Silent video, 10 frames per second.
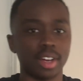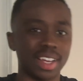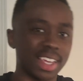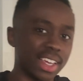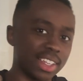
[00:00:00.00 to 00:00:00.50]
I
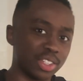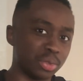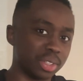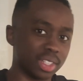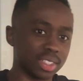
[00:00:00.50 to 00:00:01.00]
can't do
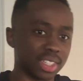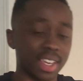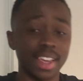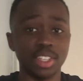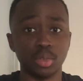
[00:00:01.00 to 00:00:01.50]
this. I
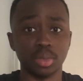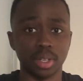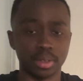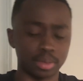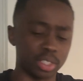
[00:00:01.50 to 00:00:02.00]
can't do
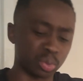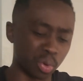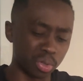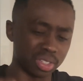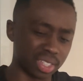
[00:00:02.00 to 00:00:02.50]
that. These were
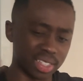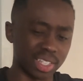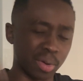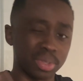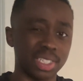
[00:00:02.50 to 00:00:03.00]
all the things that
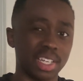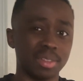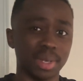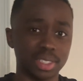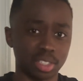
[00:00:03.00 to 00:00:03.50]
I was telling
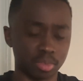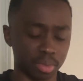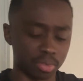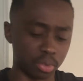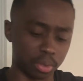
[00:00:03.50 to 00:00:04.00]
myself
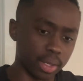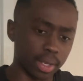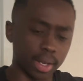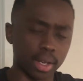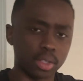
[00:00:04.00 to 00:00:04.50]
before. And then
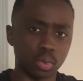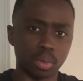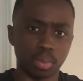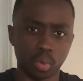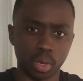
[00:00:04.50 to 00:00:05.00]
I got to
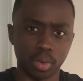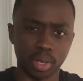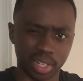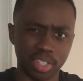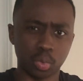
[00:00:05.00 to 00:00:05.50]

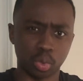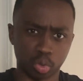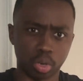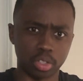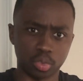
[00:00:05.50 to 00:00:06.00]
a
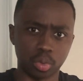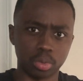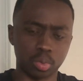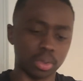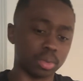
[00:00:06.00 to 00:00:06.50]

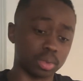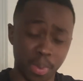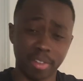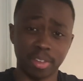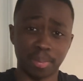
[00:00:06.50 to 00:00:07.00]
crossroads where it was
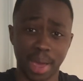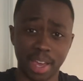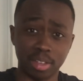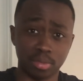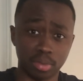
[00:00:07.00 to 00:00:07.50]
very
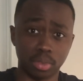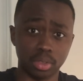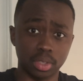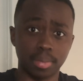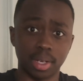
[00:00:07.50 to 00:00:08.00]
painful
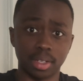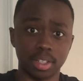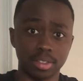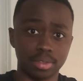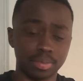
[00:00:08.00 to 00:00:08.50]
in my
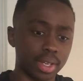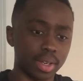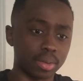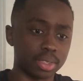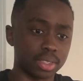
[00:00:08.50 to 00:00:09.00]
life. And I
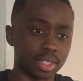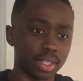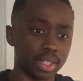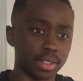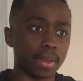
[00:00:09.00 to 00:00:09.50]
was
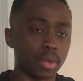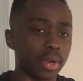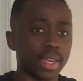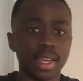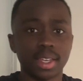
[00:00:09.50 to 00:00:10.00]
thinking, I
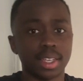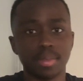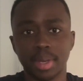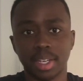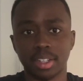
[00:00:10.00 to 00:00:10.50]
can't keep
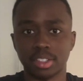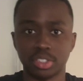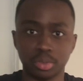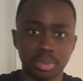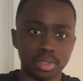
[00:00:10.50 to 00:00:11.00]
making
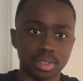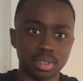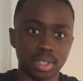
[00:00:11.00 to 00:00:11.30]
excuses.